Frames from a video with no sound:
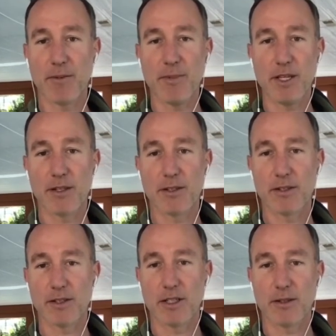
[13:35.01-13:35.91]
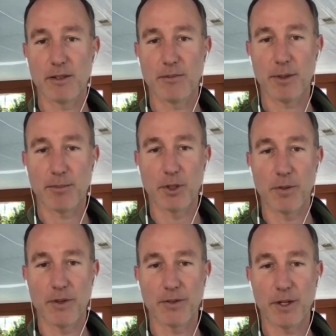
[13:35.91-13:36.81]
Let me blow
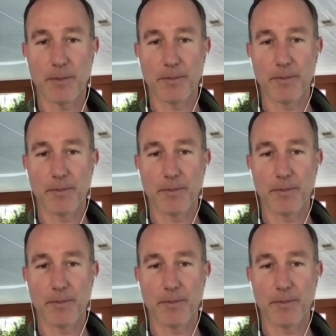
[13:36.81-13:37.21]
this up.